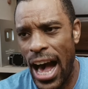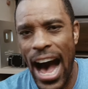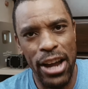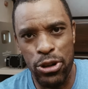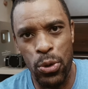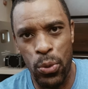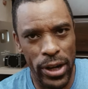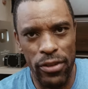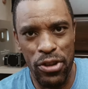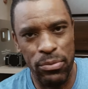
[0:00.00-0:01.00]
I don't know,
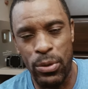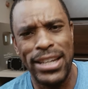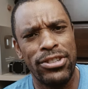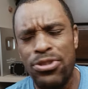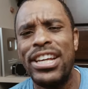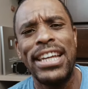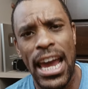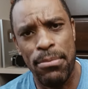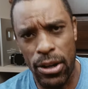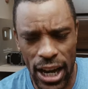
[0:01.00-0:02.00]
whatever. When as soon as it
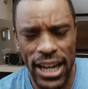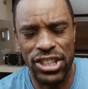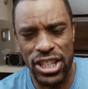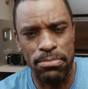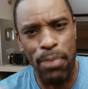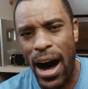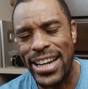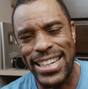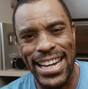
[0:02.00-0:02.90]
came out, I just bought it.